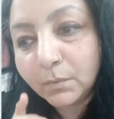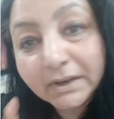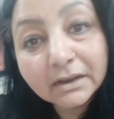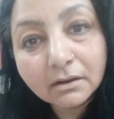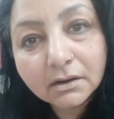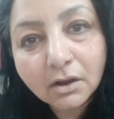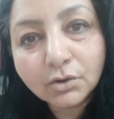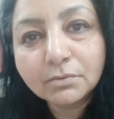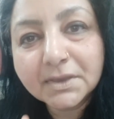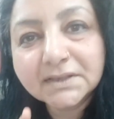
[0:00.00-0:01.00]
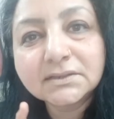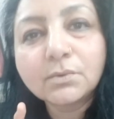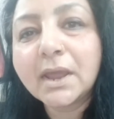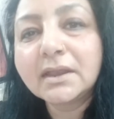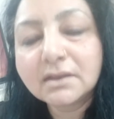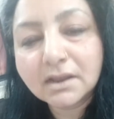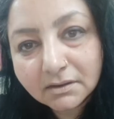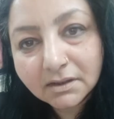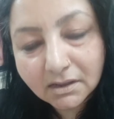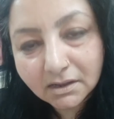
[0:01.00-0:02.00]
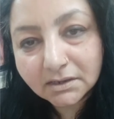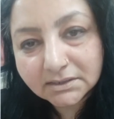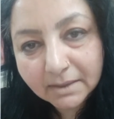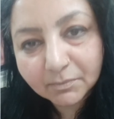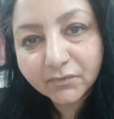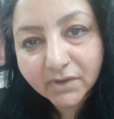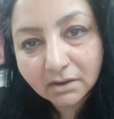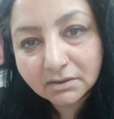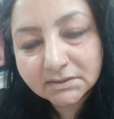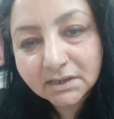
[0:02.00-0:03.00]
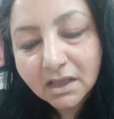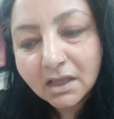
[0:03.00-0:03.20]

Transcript: we learn how to mix the right type of colors.